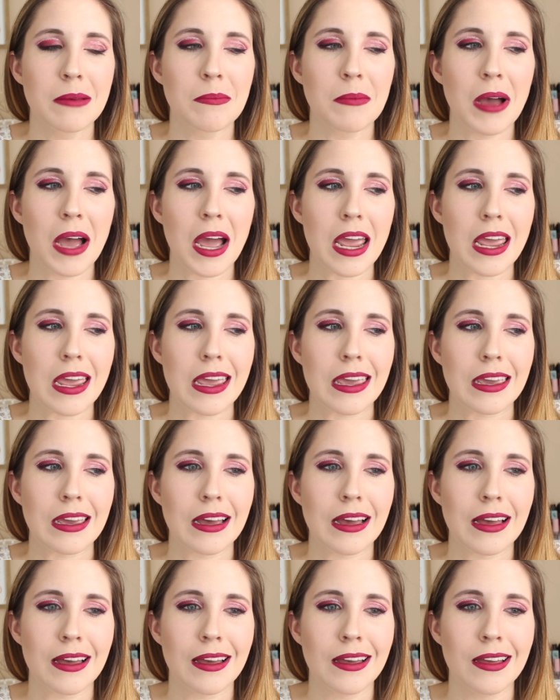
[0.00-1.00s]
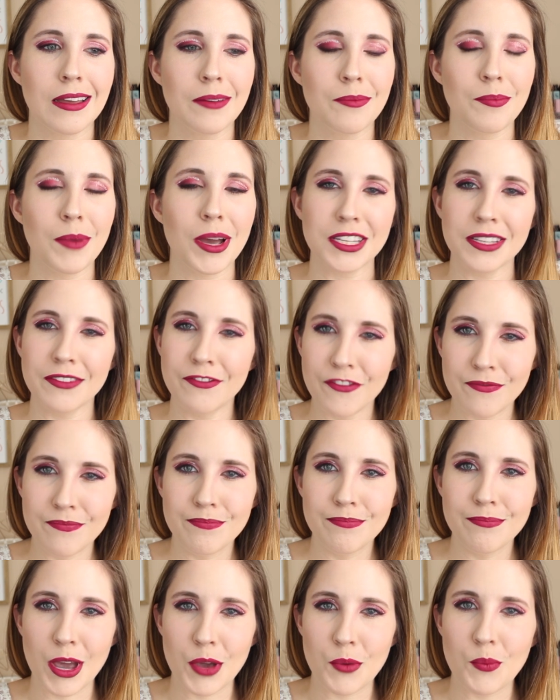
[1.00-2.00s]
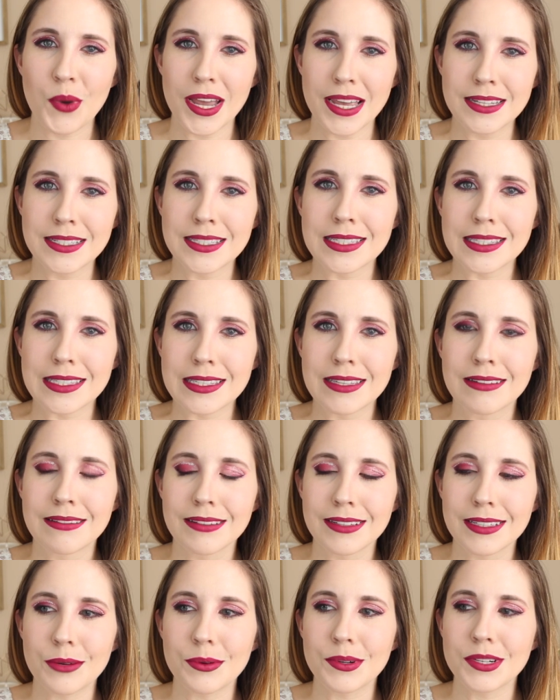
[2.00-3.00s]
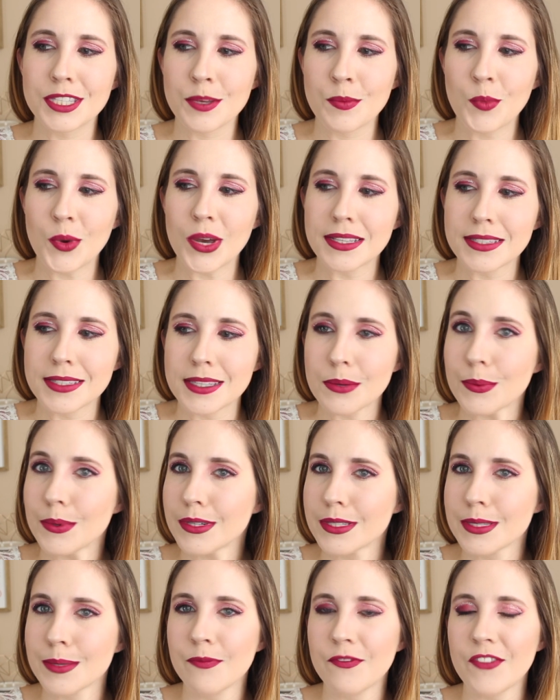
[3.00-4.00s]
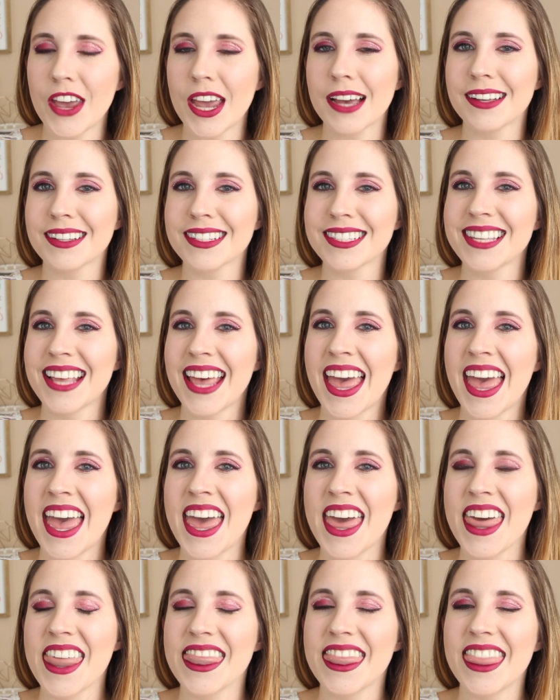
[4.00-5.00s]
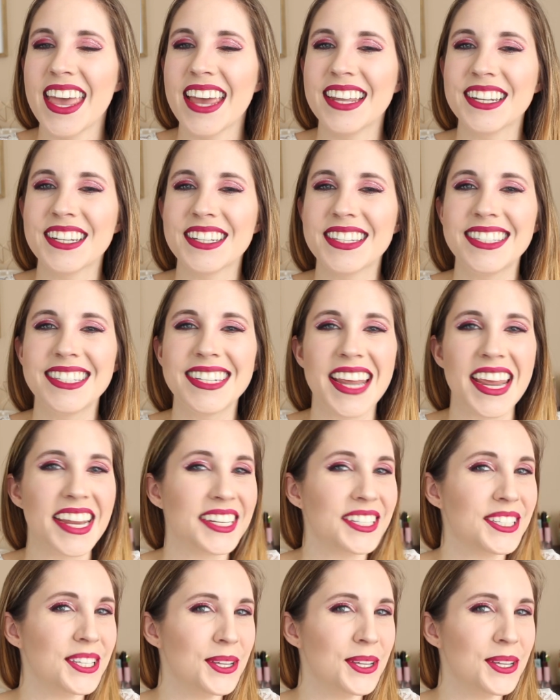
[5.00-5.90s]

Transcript: my wins, there were some wins, there were some fails, then stay